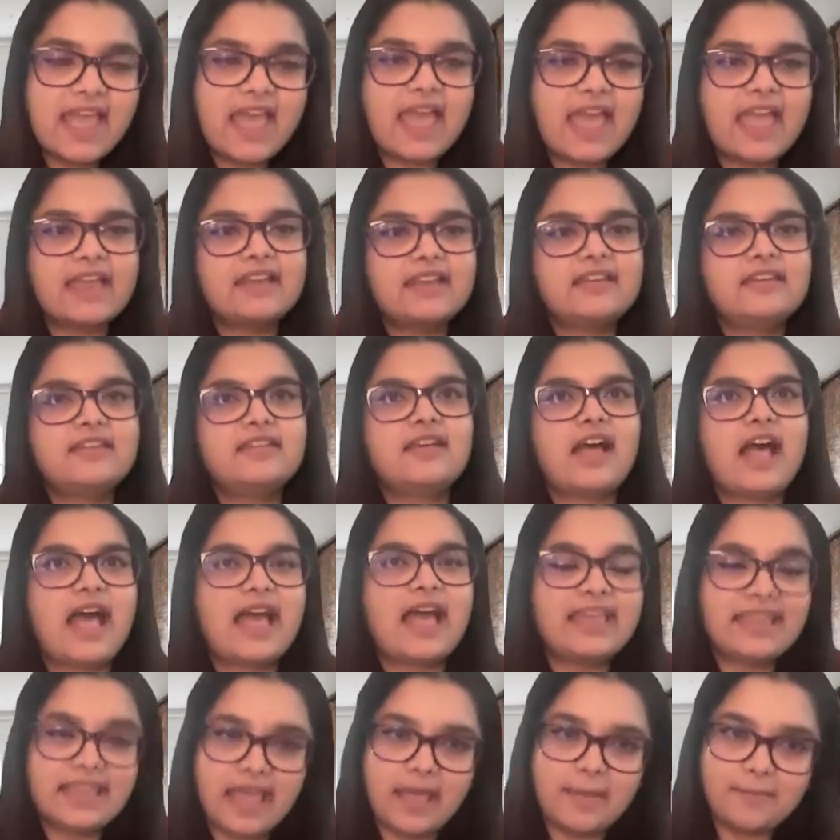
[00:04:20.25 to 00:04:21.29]
and
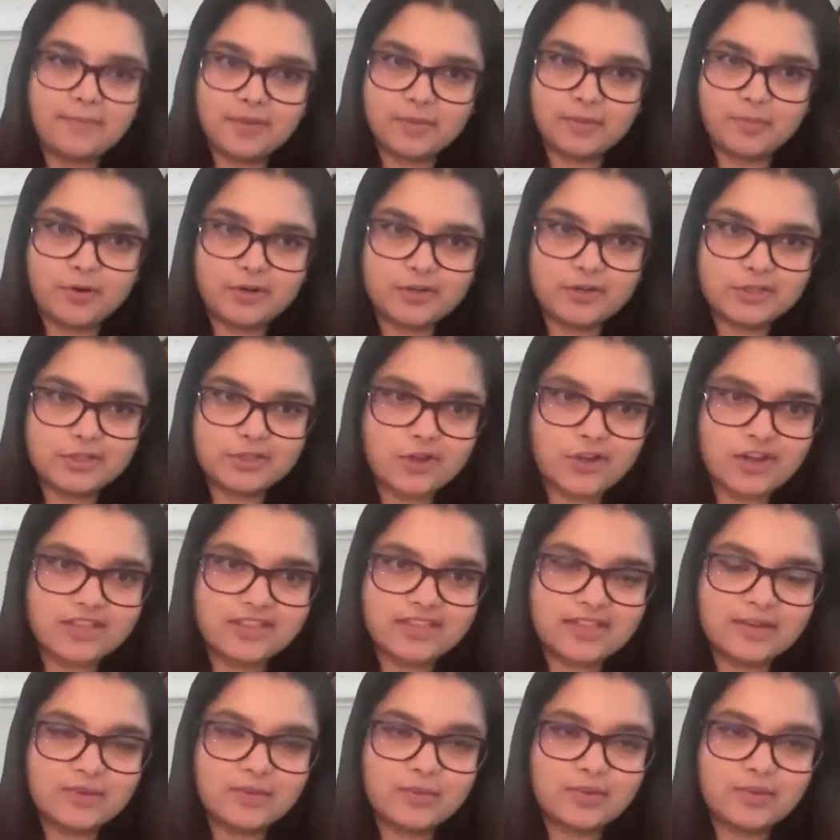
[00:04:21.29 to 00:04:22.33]
I am the persona
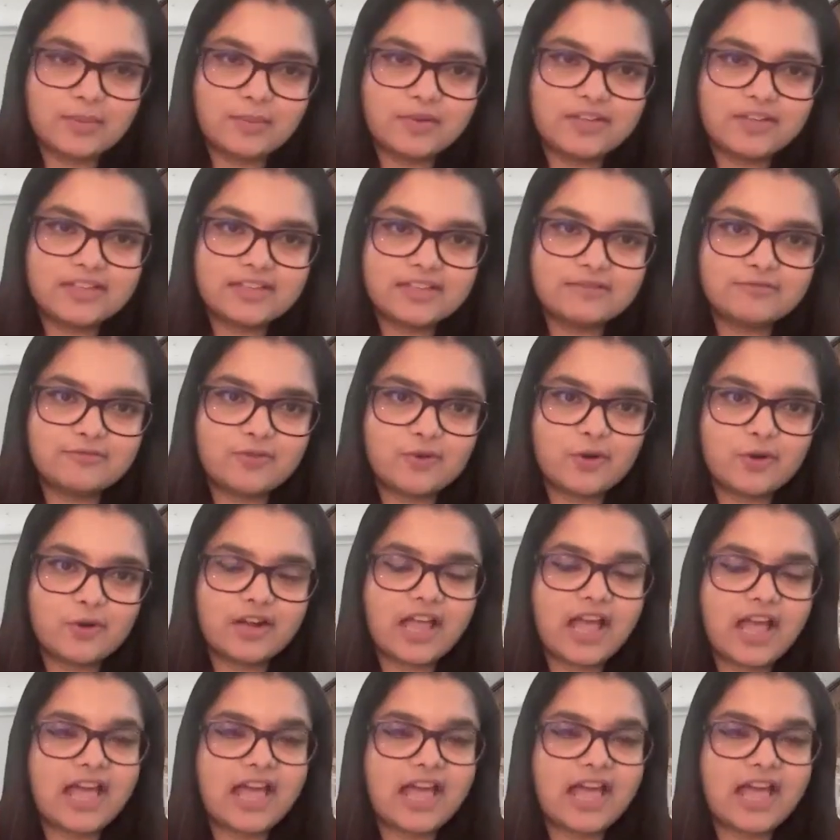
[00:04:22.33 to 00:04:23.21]
that we are building for.